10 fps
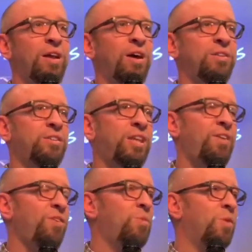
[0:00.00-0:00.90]
on
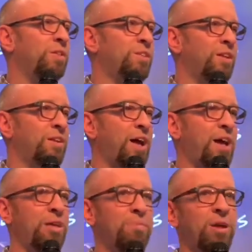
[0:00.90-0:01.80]
TV once in a
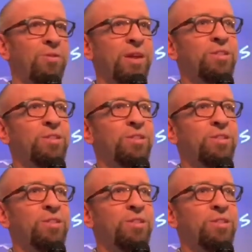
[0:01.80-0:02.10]
documentary